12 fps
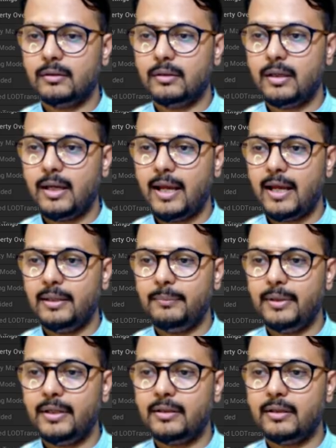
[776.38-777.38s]

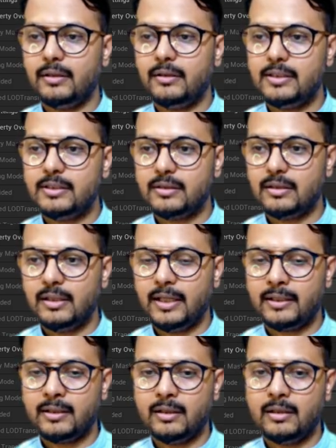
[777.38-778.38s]
animate this like
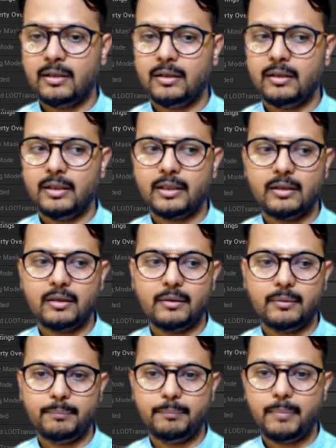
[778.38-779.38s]
a
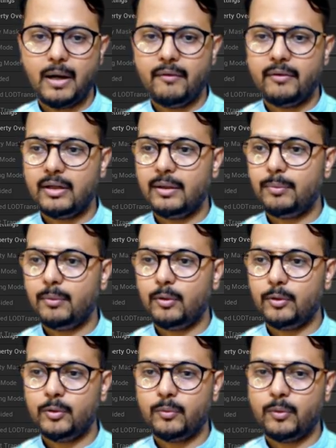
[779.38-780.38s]
power up, or
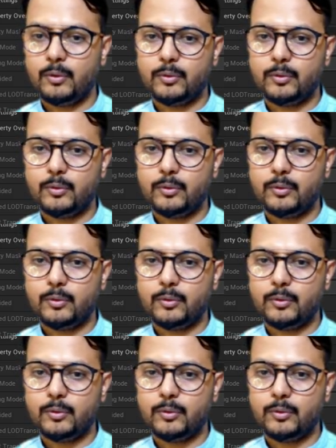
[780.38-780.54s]
you want to